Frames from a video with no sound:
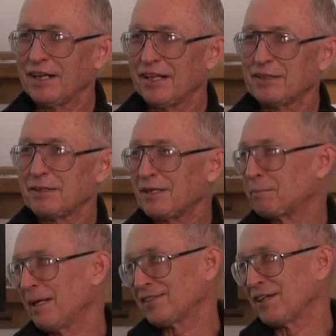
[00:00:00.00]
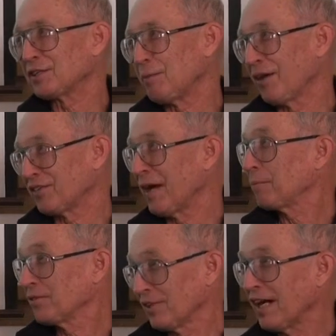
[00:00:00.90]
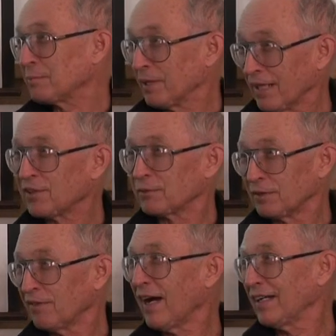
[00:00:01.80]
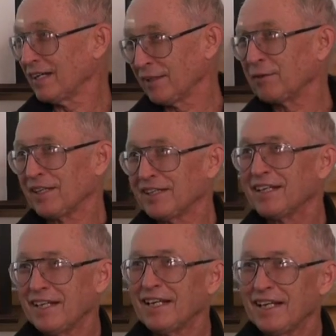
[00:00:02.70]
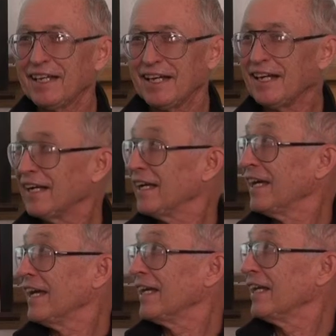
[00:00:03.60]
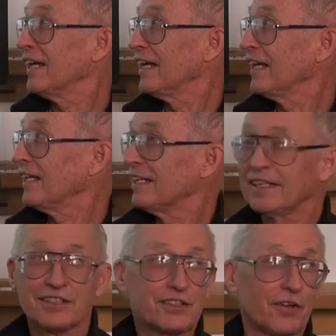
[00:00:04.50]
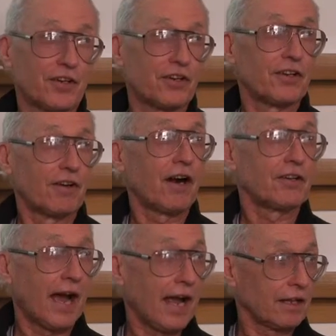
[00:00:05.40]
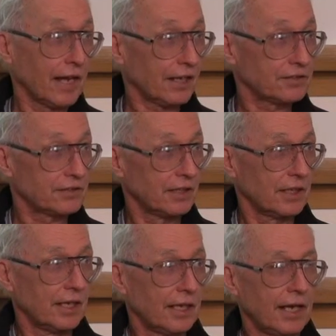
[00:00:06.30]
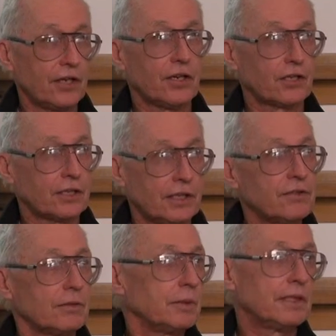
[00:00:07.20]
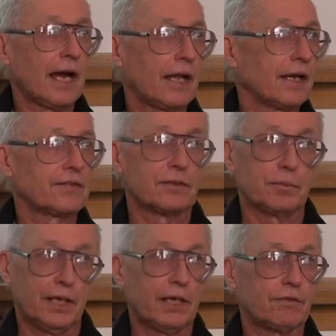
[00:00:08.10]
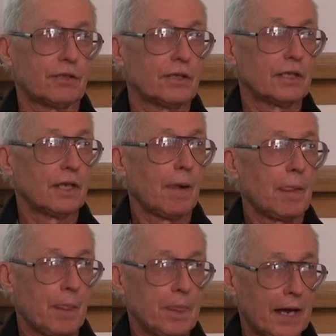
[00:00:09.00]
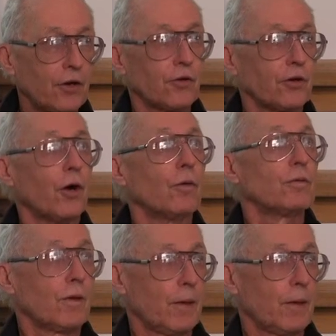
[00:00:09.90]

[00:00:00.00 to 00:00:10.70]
That's based on a small sample size, but that's what we're finding. And so there are dialects, and there could easily be dialects in behavior. I don't know.